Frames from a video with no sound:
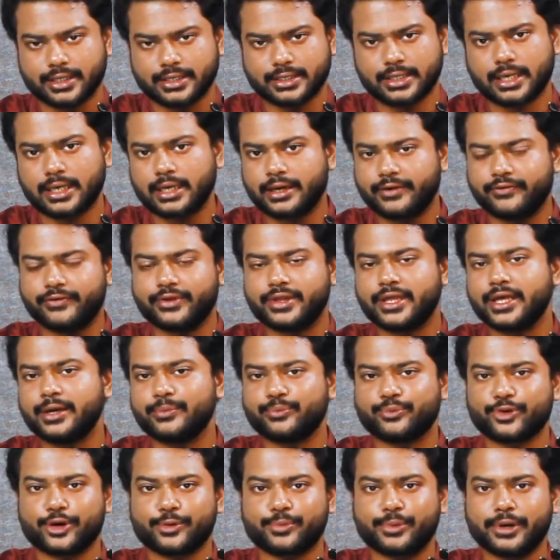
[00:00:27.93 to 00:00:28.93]
done
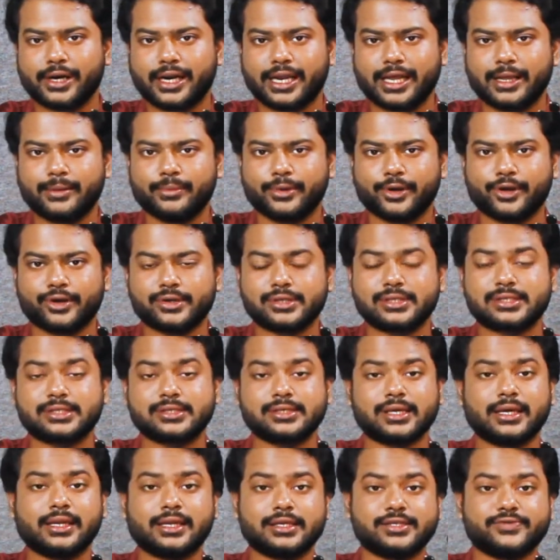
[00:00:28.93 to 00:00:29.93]
everything properly,
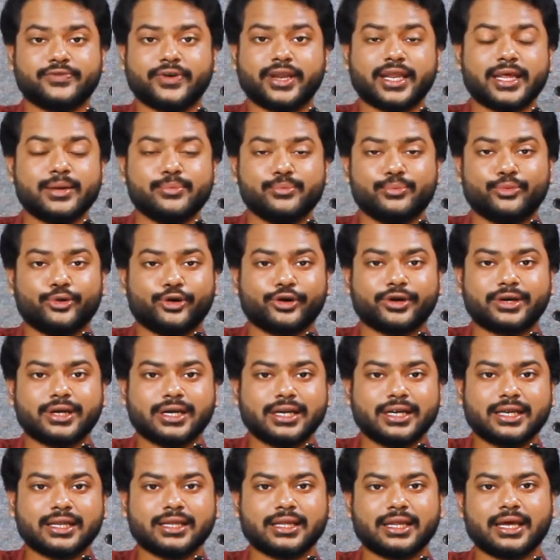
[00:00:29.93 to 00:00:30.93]
because it is very
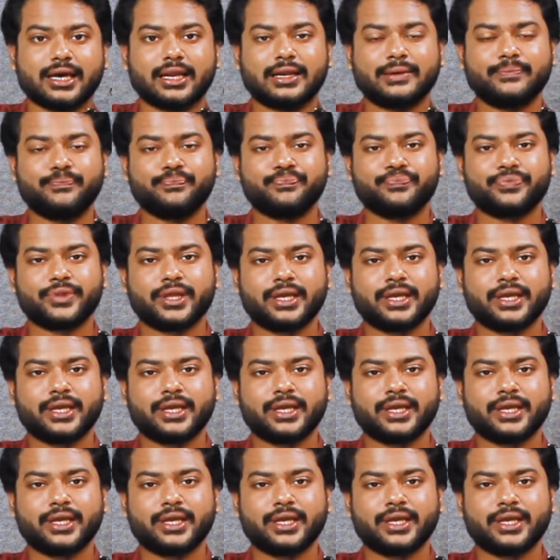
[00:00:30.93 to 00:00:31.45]
important that